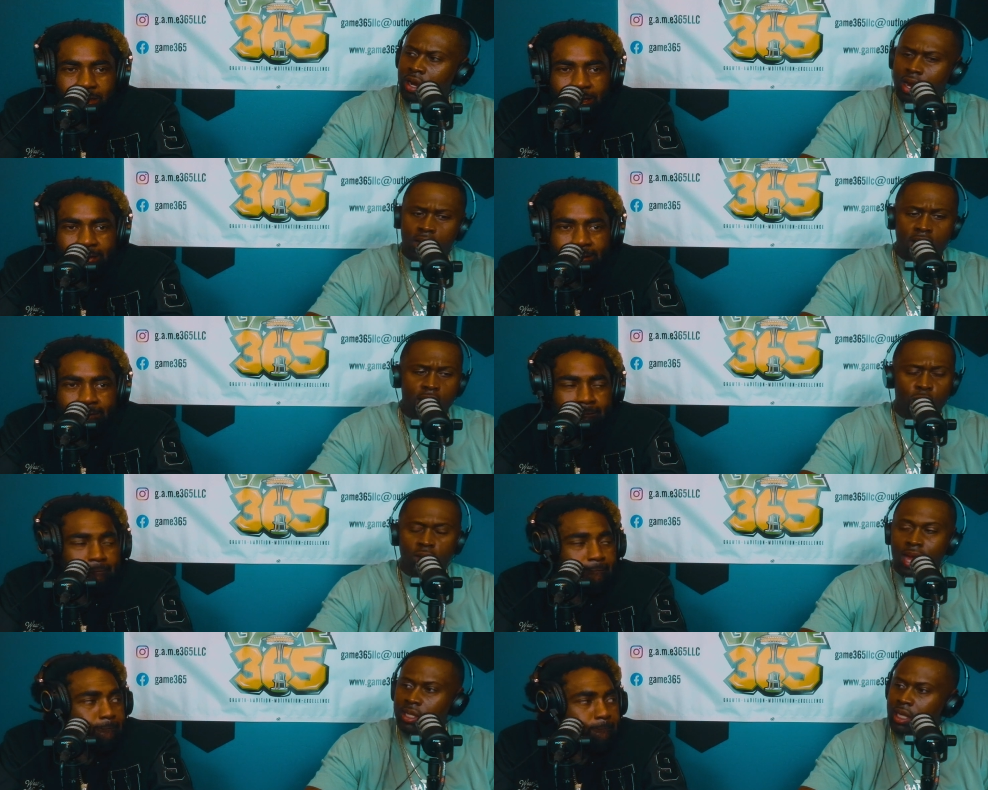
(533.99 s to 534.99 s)
Speaker 1: uh,
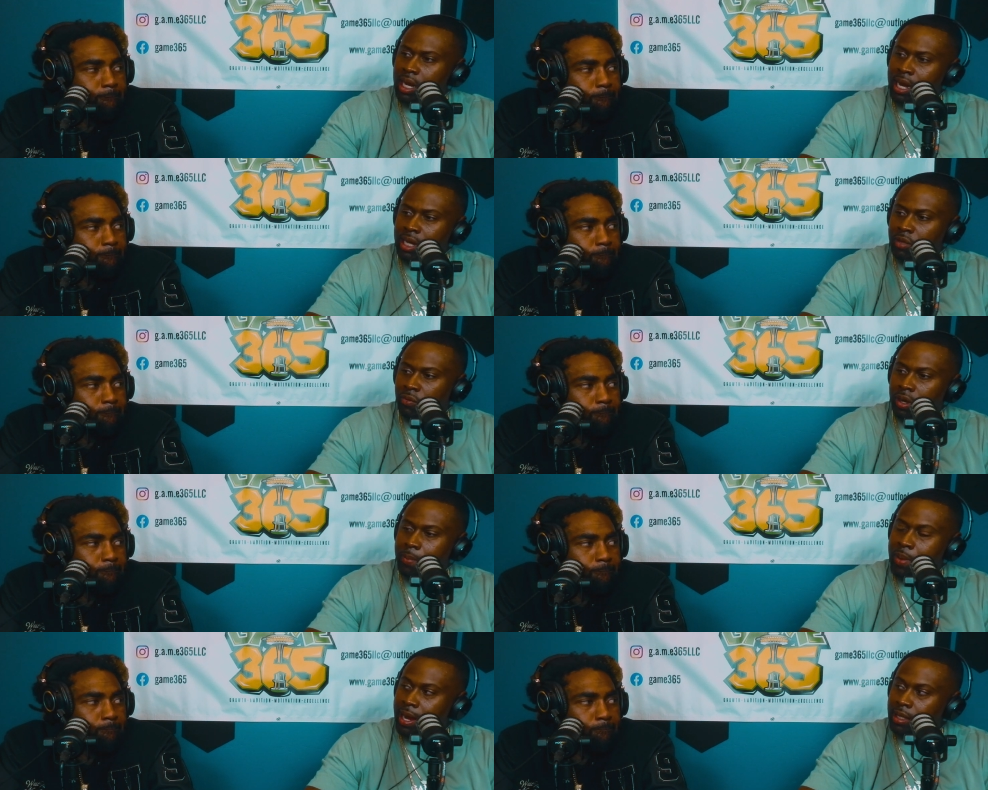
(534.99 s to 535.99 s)
realize the connection from the
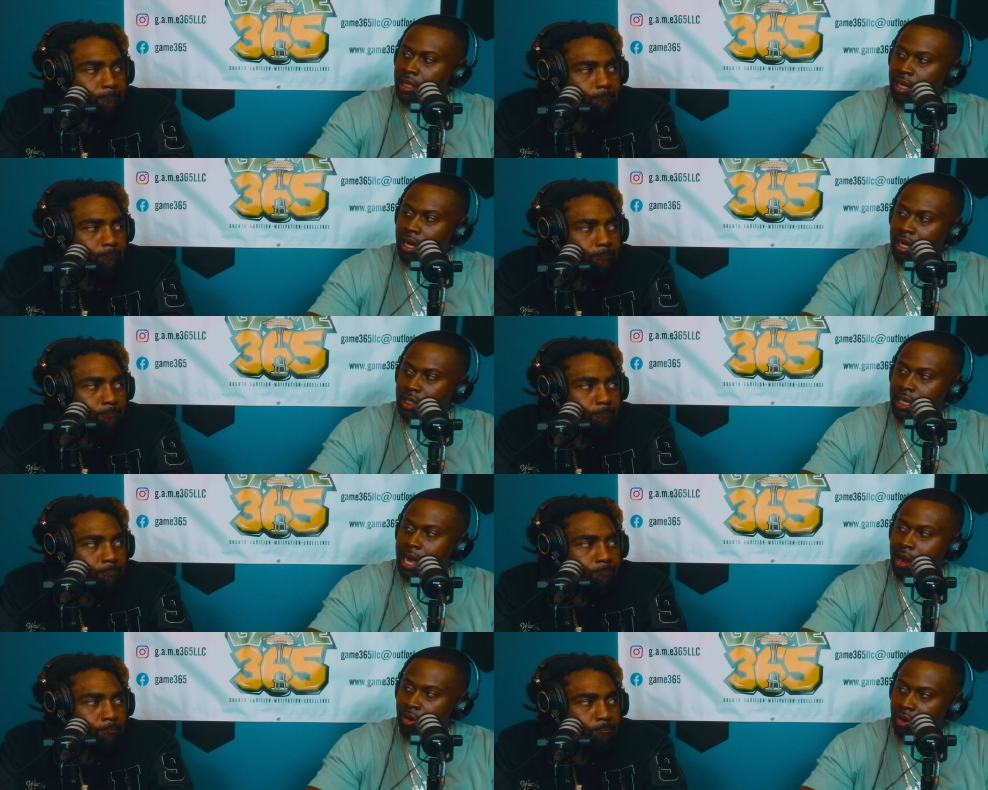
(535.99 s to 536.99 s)
Bay to uh,
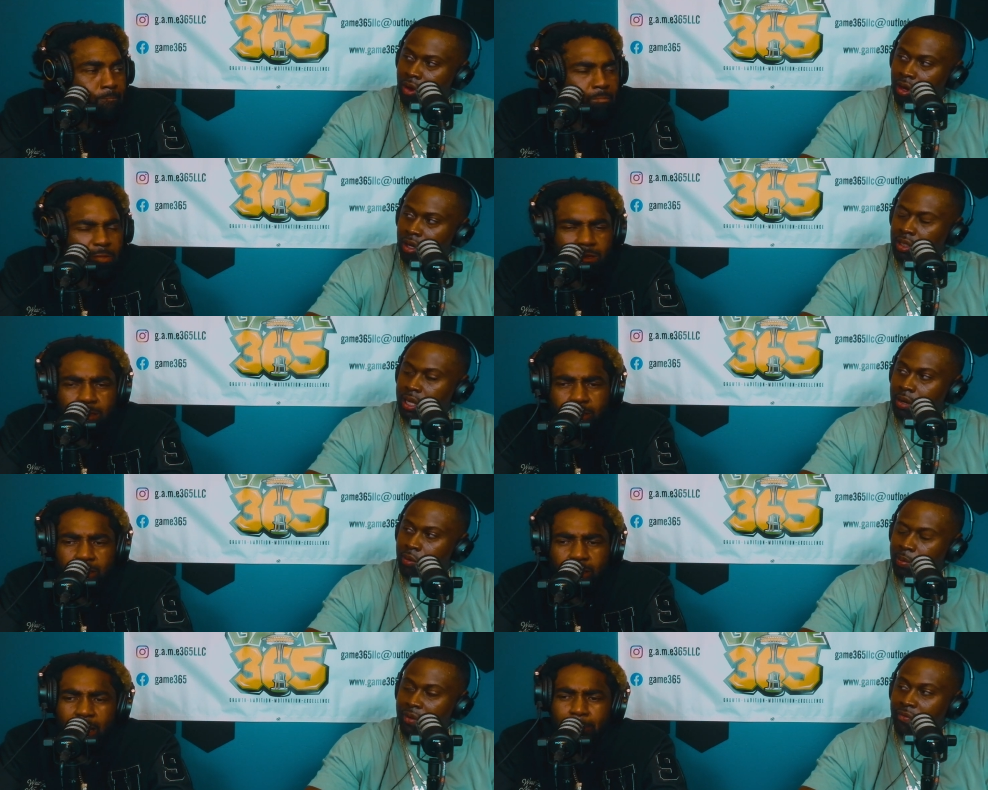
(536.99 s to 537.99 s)
Seattle? Cause yeah. nigga, we've
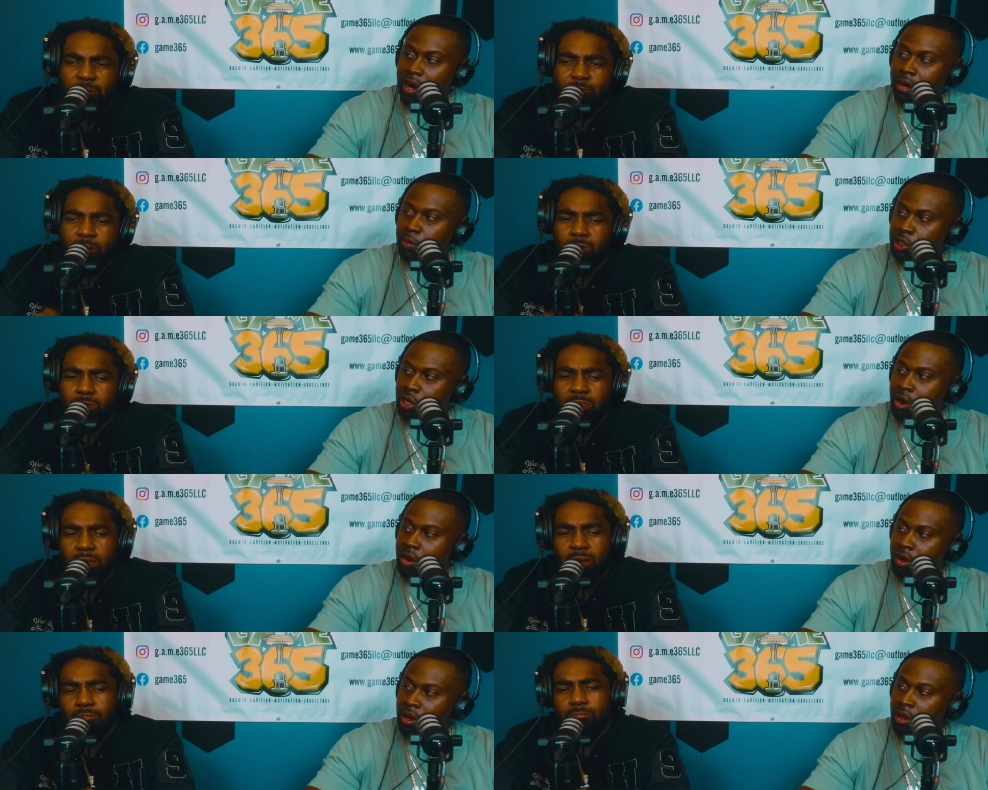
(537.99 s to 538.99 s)
been, I've fucking, been fucking with y'all.
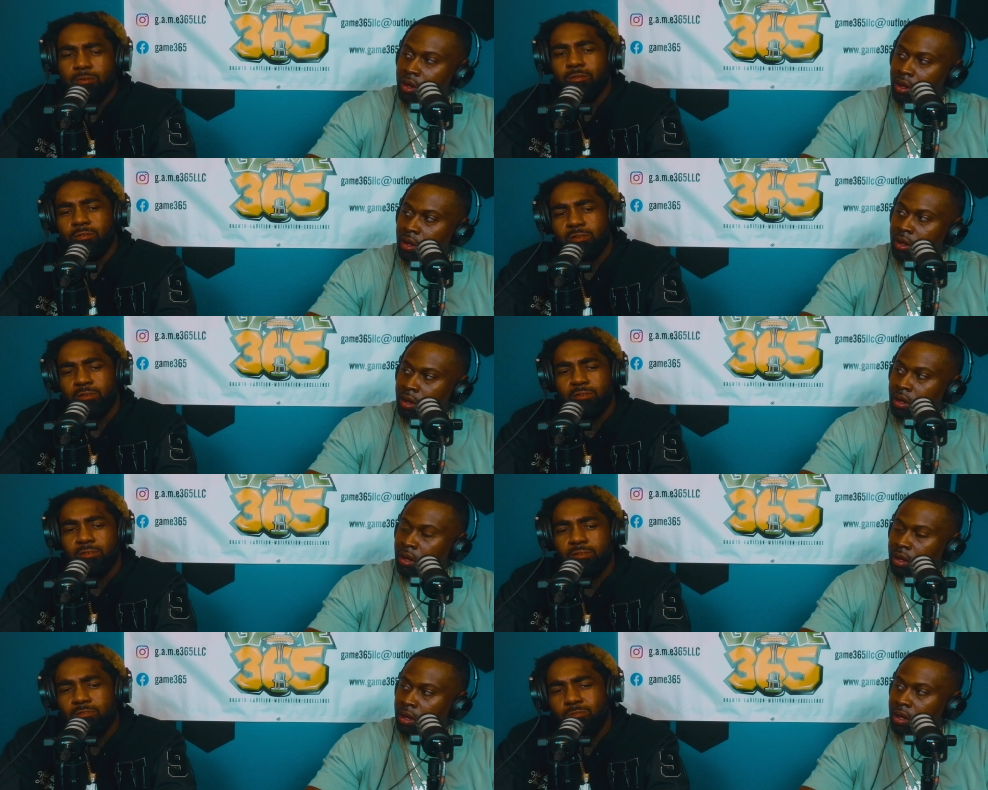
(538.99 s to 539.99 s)
Speaker 2: Seattle for since
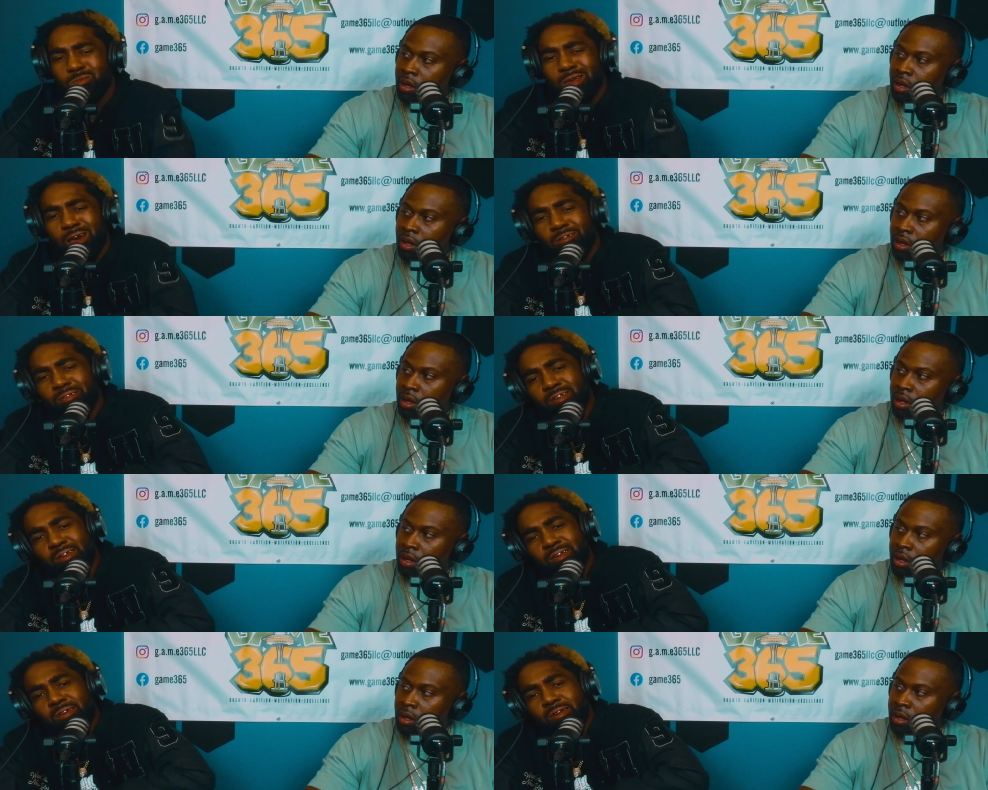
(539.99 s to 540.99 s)

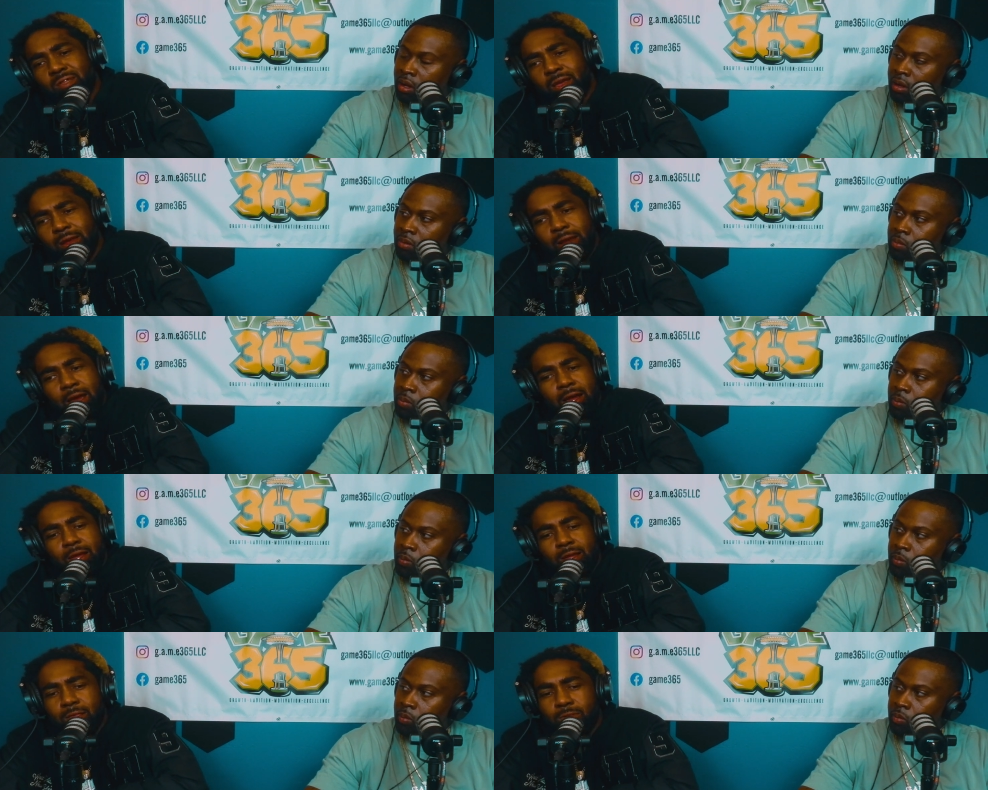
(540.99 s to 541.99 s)
2000, like nine,
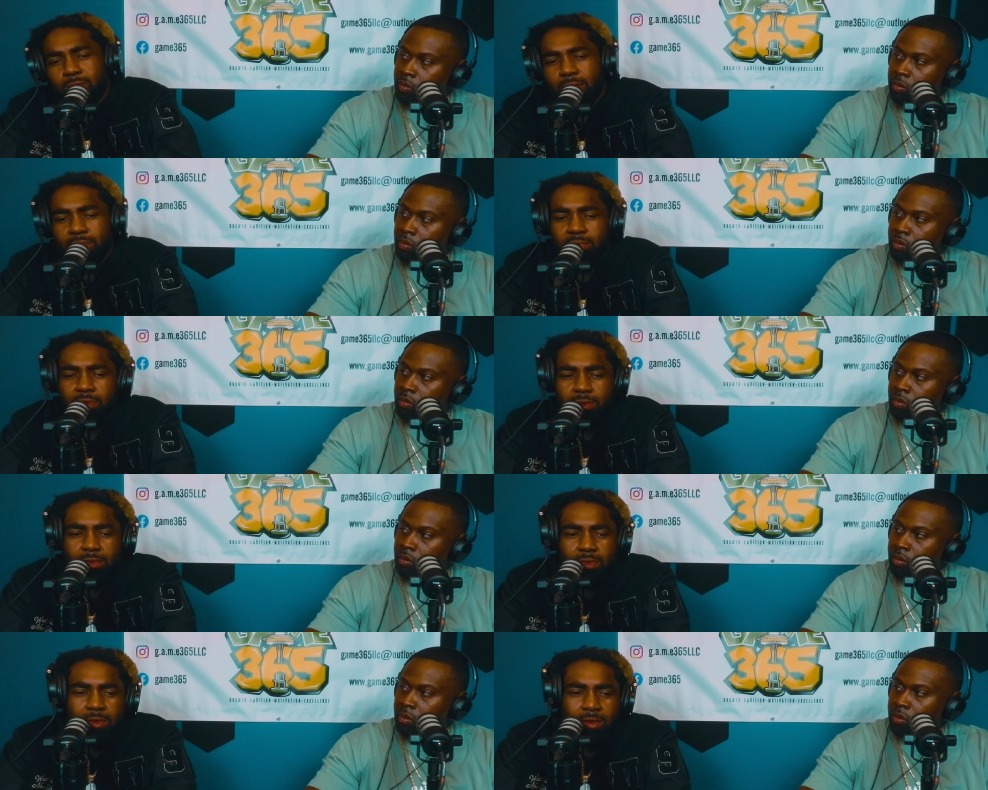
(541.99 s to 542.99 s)
2010.
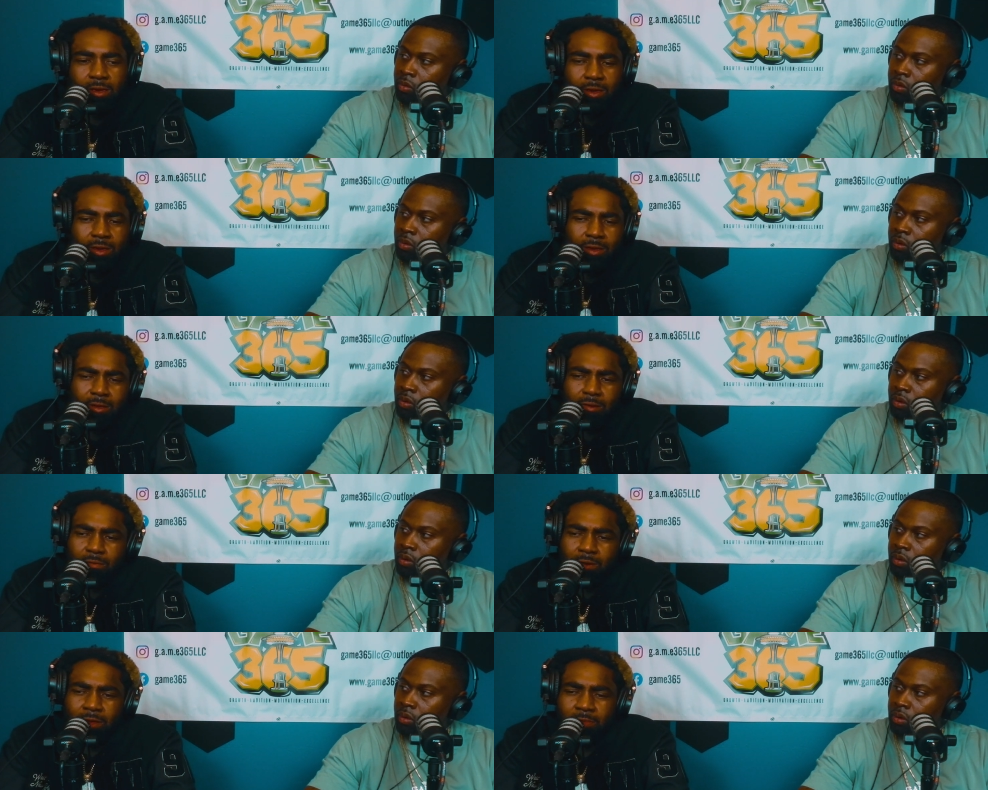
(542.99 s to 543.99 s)

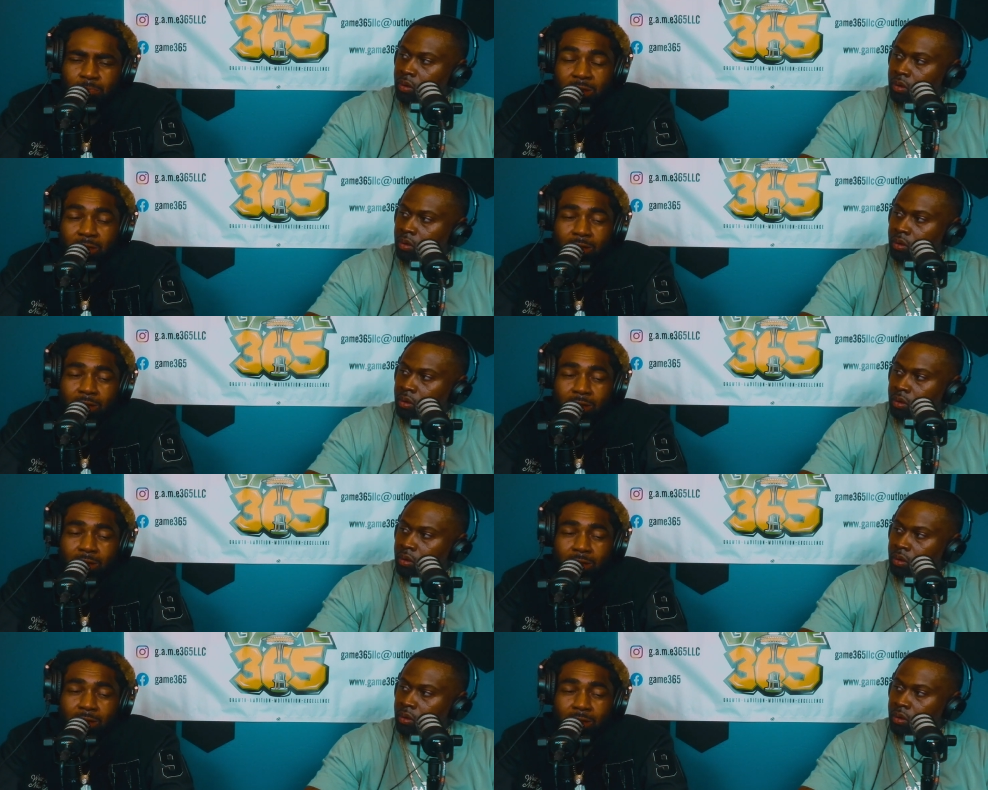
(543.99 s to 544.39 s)
It's been a